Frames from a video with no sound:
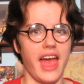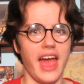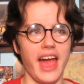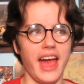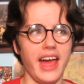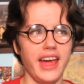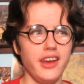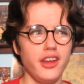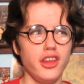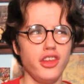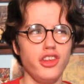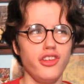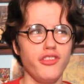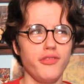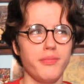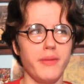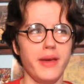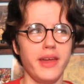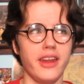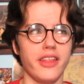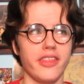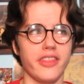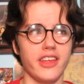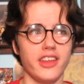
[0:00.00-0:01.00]
And you've
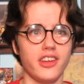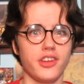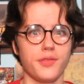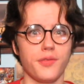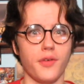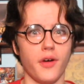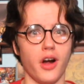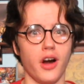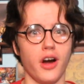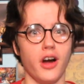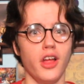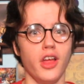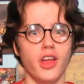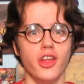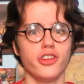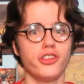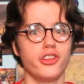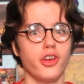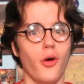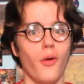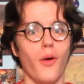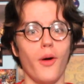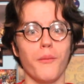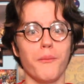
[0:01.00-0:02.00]
made it this far,
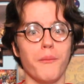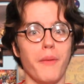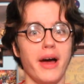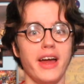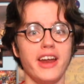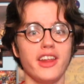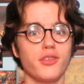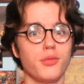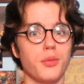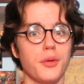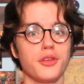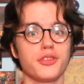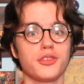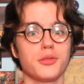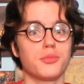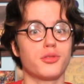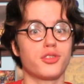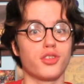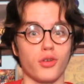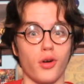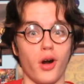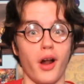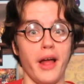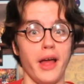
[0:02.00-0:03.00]
so might as well
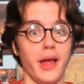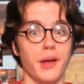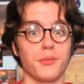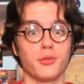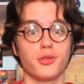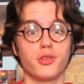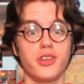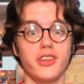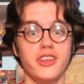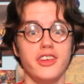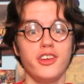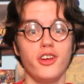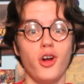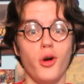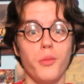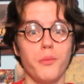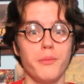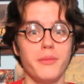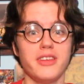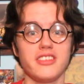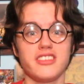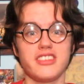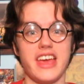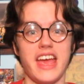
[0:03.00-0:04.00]
subscribe so that you
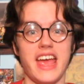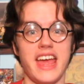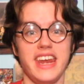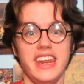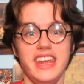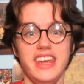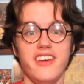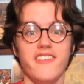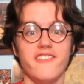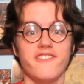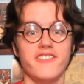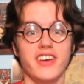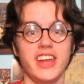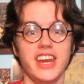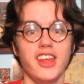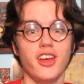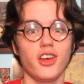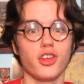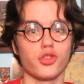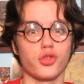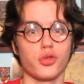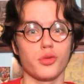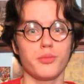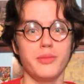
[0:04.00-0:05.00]
don't miss any
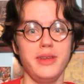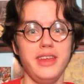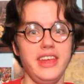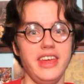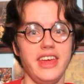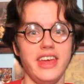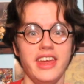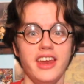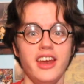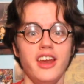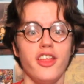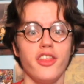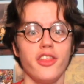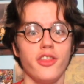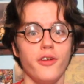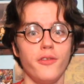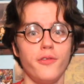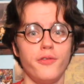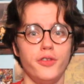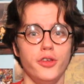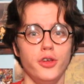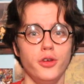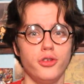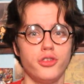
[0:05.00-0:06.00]
videos from me in
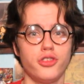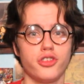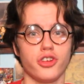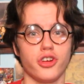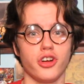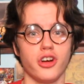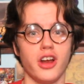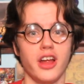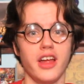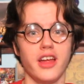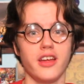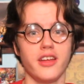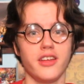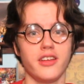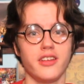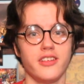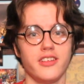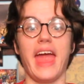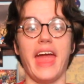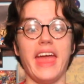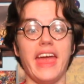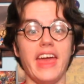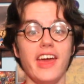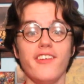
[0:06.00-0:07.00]
the future.
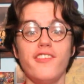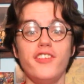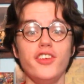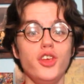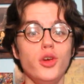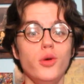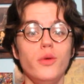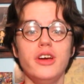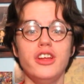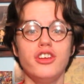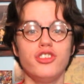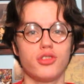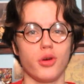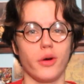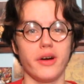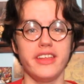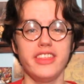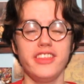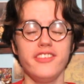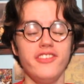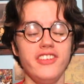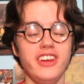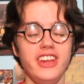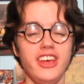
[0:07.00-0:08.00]
If you
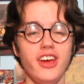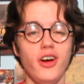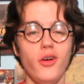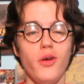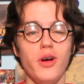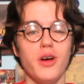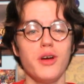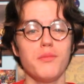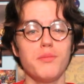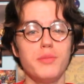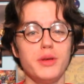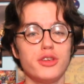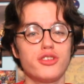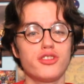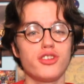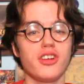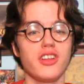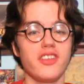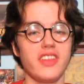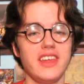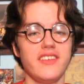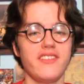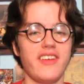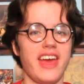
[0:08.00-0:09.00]
enjoyed the video, be sure
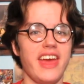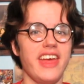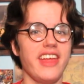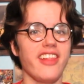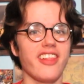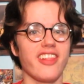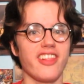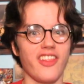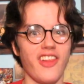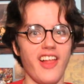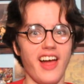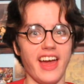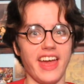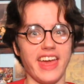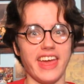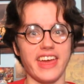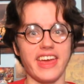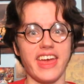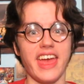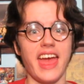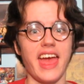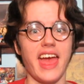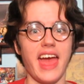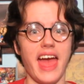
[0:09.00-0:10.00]
to leave a
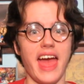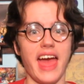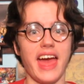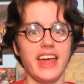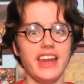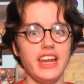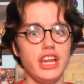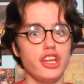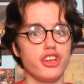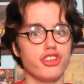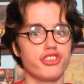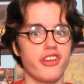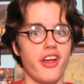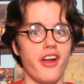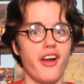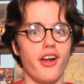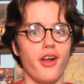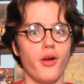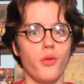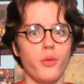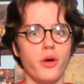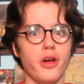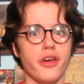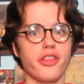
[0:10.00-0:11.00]
like and
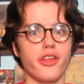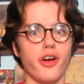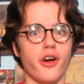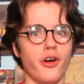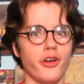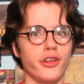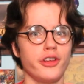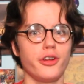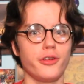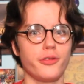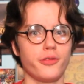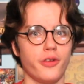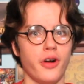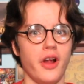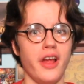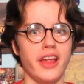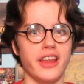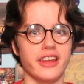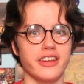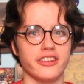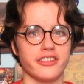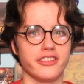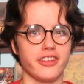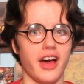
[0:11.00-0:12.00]
share it with all your
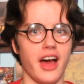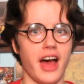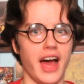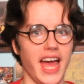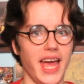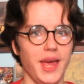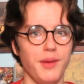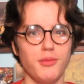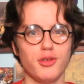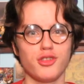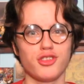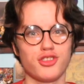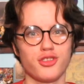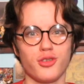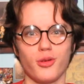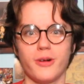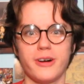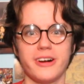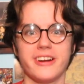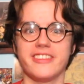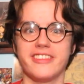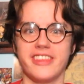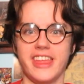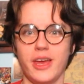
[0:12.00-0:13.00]
friends. I'm
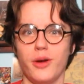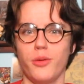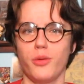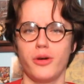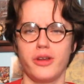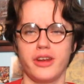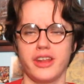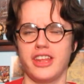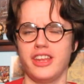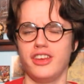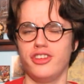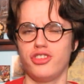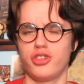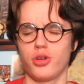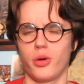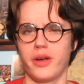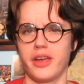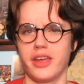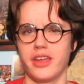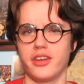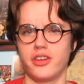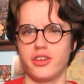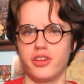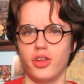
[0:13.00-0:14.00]
sure they would
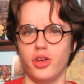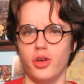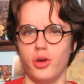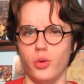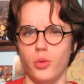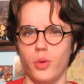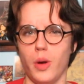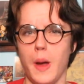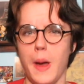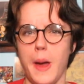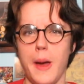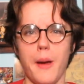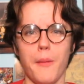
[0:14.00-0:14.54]
enjoy it too.